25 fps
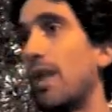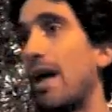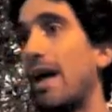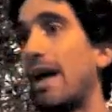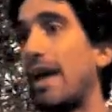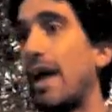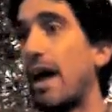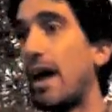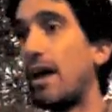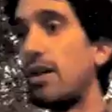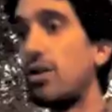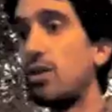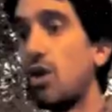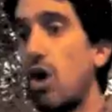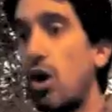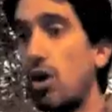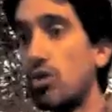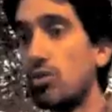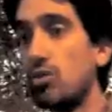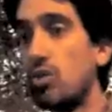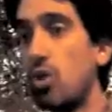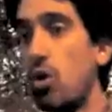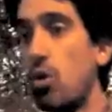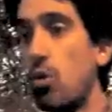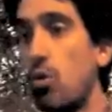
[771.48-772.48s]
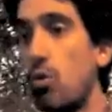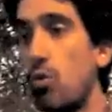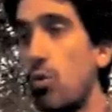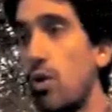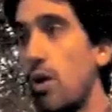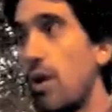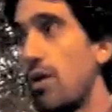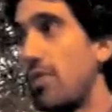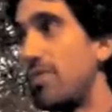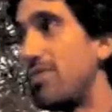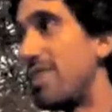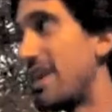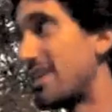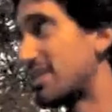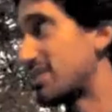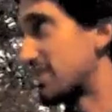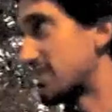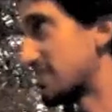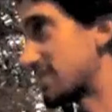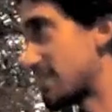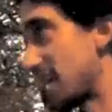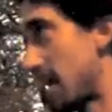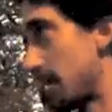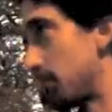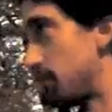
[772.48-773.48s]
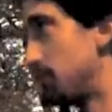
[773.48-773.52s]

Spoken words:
I cannot go that step